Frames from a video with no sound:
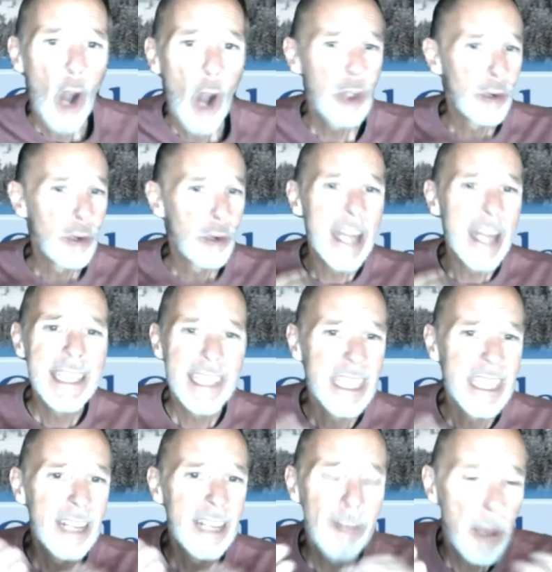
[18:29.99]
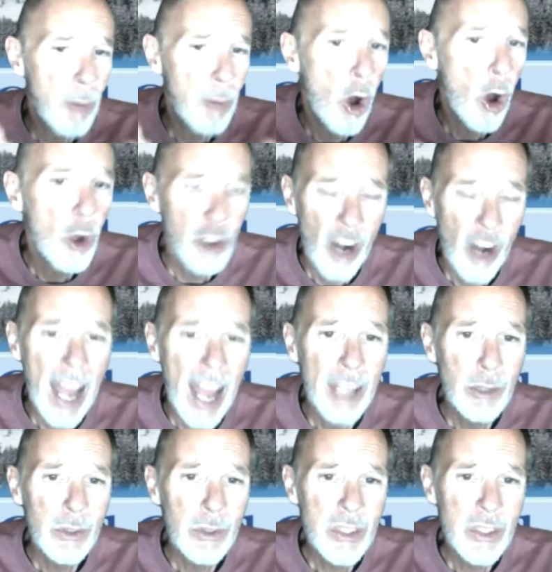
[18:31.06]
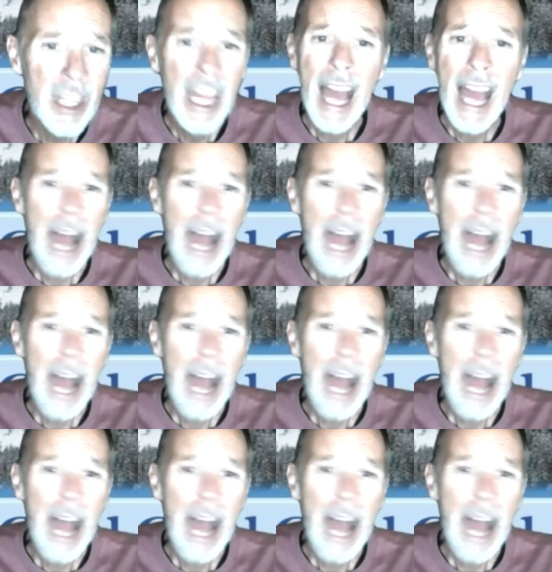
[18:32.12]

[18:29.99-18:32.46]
Are you ready to give up all your idols?